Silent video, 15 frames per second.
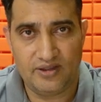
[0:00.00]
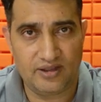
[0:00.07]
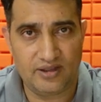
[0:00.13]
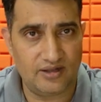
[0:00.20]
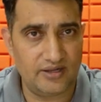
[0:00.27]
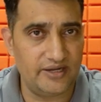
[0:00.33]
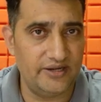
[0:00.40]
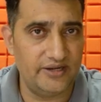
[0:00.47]
For
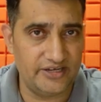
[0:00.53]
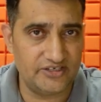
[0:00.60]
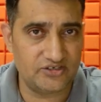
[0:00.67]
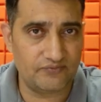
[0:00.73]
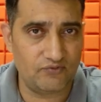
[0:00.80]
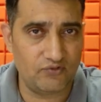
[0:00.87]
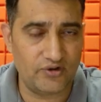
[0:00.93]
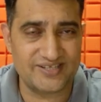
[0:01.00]
example,
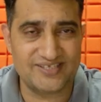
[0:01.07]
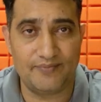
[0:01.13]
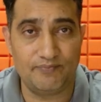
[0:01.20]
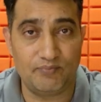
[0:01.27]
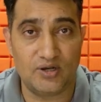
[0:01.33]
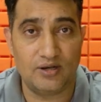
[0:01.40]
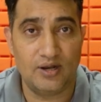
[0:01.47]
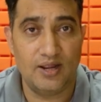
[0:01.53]
my
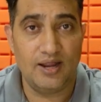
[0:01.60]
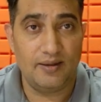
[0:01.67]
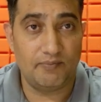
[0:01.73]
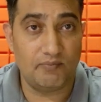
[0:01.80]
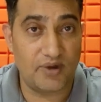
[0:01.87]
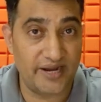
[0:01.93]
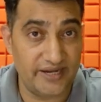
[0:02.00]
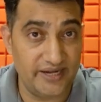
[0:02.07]
name.
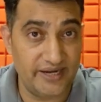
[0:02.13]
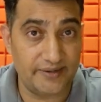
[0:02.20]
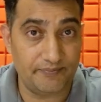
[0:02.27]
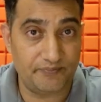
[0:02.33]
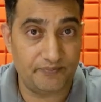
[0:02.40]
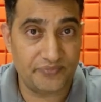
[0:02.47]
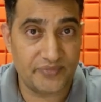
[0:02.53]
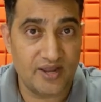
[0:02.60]

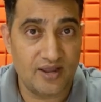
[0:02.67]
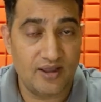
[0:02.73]
uh,